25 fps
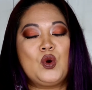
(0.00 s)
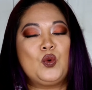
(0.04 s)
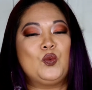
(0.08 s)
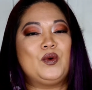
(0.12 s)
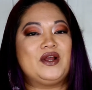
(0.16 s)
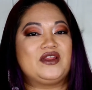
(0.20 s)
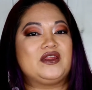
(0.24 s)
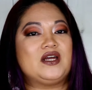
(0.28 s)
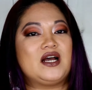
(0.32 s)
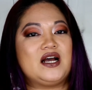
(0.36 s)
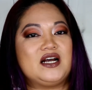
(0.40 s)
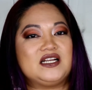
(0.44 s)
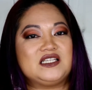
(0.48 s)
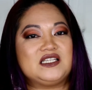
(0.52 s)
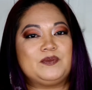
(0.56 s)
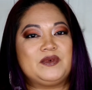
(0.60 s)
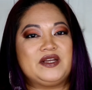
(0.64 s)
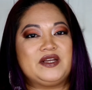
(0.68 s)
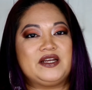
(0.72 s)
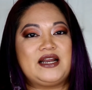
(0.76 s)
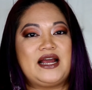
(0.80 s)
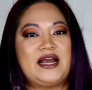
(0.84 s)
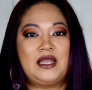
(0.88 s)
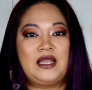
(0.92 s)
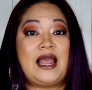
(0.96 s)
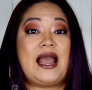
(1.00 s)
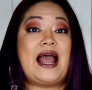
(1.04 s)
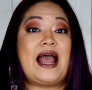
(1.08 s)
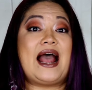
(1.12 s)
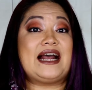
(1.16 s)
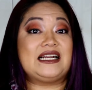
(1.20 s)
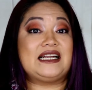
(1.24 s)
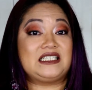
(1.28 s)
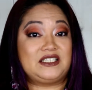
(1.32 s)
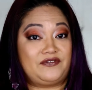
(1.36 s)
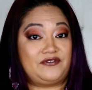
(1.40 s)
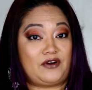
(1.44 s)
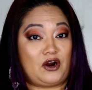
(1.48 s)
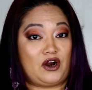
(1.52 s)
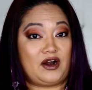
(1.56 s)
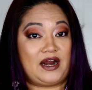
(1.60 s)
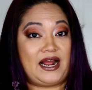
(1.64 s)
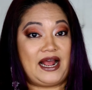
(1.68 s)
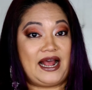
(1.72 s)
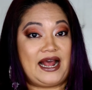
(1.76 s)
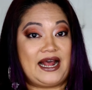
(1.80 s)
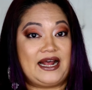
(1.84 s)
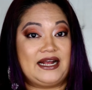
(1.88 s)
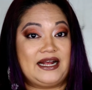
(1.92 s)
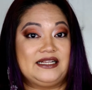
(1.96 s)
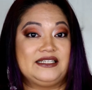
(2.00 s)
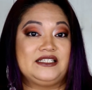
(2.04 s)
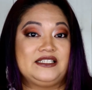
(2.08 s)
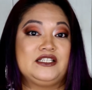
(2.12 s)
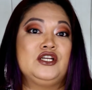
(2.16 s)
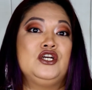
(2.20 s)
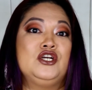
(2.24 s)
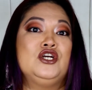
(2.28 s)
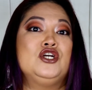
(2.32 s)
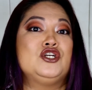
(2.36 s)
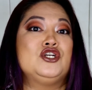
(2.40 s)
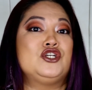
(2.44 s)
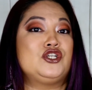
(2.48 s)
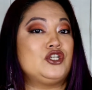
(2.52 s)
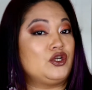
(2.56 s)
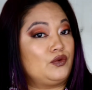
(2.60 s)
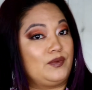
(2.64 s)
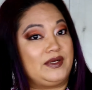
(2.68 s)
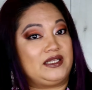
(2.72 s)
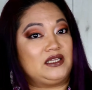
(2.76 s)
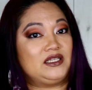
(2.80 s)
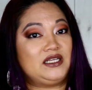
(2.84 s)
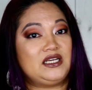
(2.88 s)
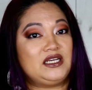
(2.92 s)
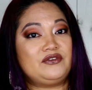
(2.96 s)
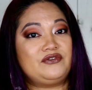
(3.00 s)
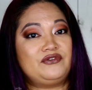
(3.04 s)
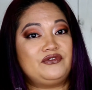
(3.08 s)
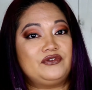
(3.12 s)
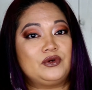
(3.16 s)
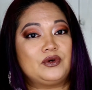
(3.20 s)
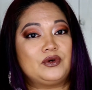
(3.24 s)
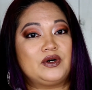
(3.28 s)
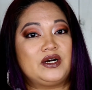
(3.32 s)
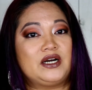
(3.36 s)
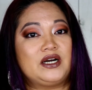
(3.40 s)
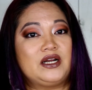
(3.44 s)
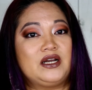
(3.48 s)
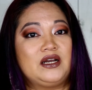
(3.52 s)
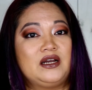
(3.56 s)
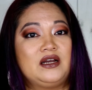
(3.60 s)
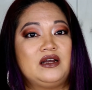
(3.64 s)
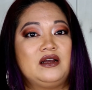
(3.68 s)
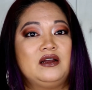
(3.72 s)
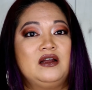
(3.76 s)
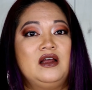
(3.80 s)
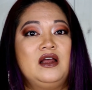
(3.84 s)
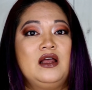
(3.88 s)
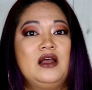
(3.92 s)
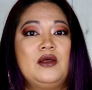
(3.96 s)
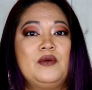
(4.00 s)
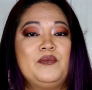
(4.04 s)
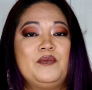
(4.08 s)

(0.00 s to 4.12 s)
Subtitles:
with the husband as far as should we leave Florida